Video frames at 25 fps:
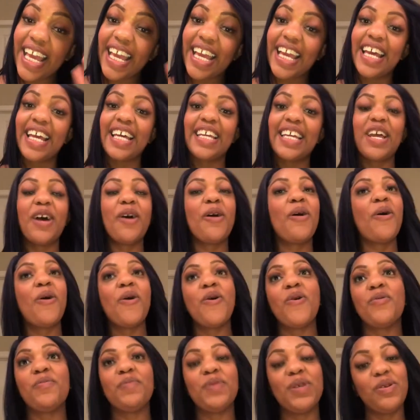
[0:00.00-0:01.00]
and I
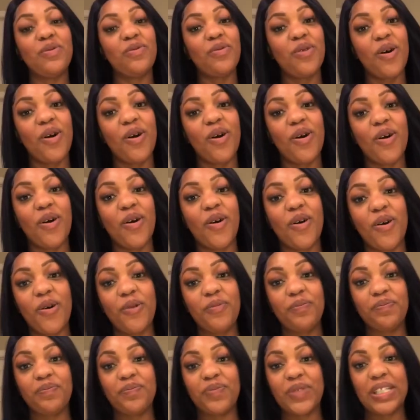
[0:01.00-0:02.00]
hope you
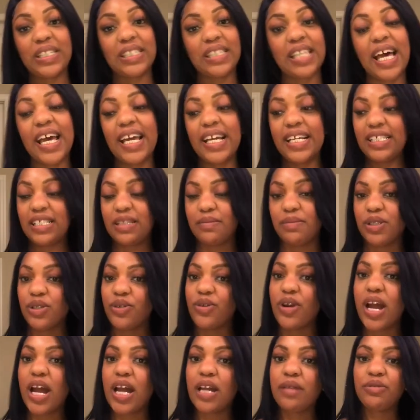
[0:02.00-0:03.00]
all like,
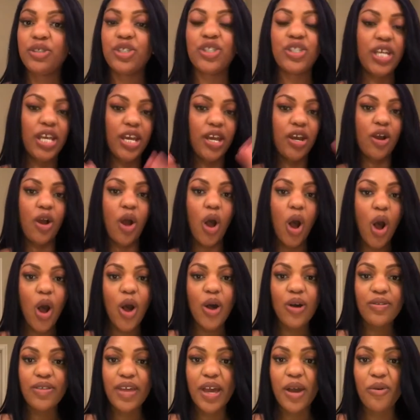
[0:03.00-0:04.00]
subscribe, share,
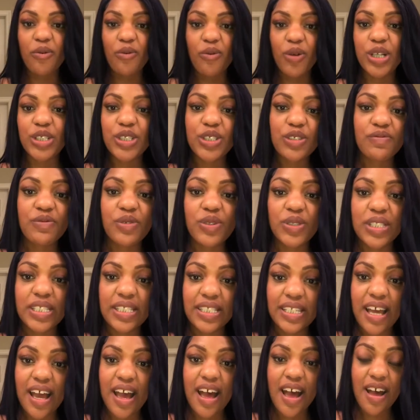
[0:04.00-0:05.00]
all that wonderful
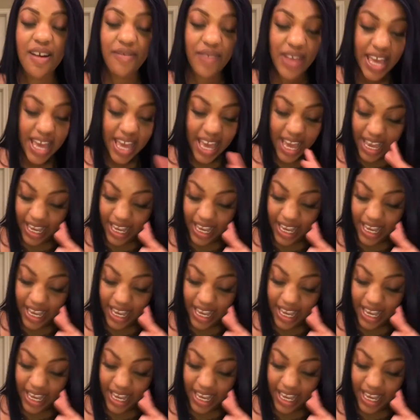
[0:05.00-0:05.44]
stuff,